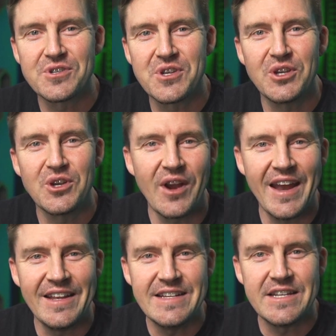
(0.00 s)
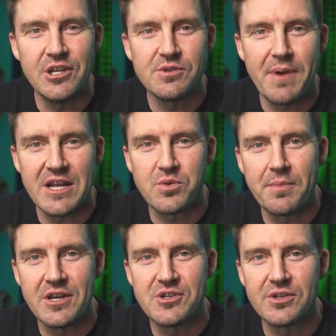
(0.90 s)
for a secure and easy to use password
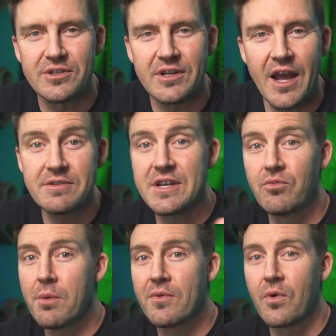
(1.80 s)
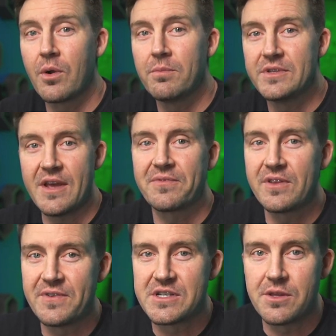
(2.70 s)
manager, I would say RoboForm
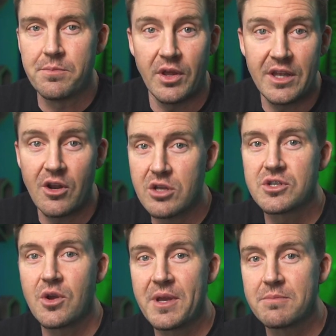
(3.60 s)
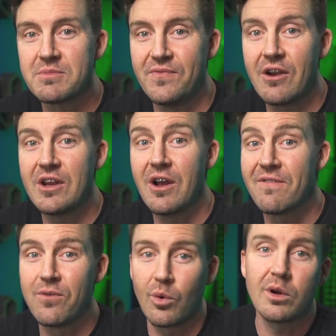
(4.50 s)
definitely fits the bill. It also becomes very
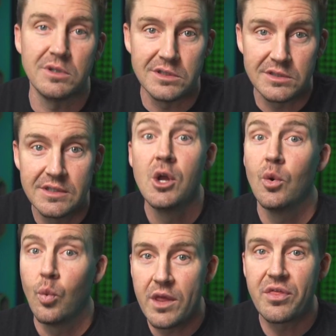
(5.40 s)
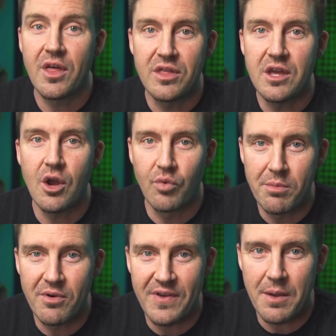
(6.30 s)
affordable with the
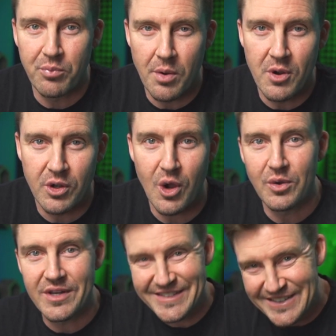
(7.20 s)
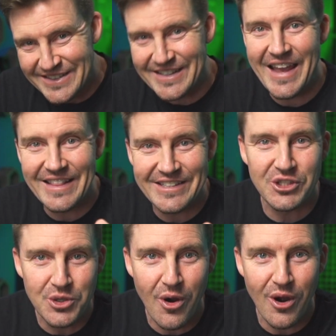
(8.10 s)
RoboForm promo code. Scan this
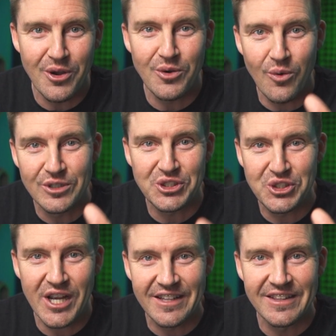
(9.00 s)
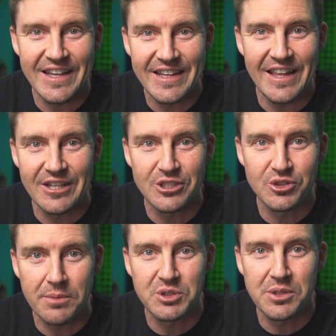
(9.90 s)
QR code or just check the link in the
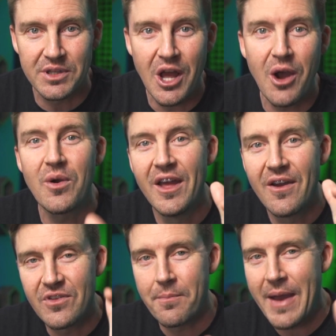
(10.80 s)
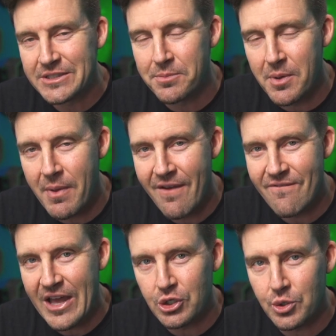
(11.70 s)
description below for the maximum
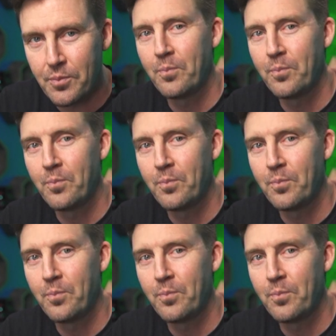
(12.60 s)
value.